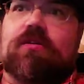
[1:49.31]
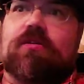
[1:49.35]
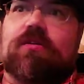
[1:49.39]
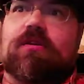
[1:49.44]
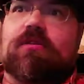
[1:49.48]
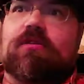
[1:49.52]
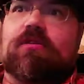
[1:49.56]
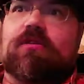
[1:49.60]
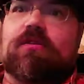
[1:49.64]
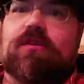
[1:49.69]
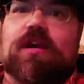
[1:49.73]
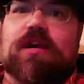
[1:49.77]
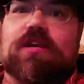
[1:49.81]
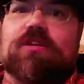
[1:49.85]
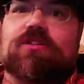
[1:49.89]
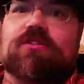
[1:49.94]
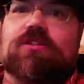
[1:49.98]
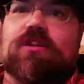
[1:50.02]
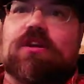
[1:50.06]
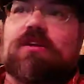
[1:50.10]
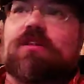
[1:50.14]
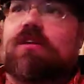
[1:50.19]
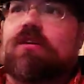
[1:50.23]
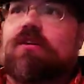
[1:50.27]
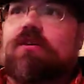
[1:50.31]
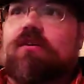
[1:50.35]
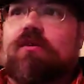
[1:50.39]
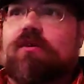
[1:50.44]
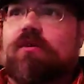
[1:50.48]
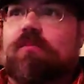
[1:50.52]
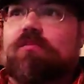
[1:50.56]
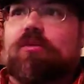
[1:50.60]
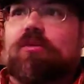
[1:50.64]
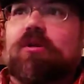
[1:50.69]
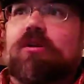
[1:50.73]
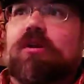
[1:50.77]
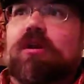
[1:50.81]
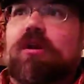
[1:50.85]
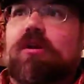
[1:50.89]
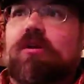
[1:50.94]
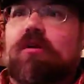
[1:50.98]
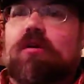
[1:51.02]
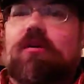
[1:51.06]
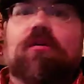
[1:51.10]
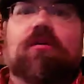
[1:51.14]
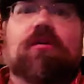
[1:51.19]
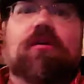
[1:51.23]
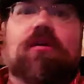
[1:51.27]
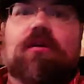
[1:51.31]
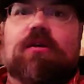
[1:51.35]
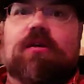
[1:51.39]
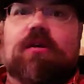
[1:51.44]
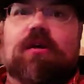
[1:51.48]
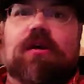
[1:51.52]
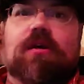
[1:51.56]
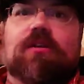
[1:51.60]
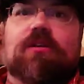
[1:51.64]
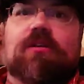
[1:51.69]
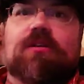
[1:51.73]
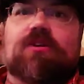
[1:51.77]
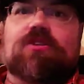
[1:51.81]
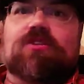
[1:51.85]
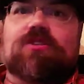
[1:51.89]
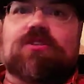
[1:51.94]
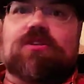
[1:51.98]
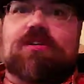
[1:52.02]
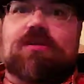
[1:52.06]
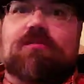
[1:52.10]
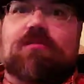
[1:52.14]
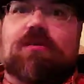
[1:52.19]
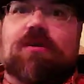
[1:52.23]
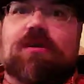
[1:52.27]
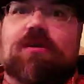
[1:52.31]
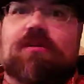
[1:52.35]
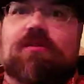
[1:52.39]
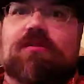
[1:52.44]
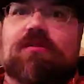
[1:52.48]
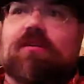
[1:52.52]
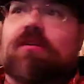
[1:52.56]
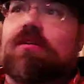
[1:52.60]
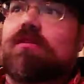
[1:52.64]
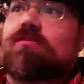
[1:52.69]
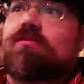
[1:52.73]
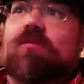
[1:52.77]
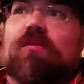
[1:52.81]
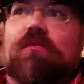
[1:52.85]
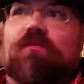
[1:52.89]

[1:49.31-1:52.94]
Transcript: and then the next day they go to Panera and they see my thing.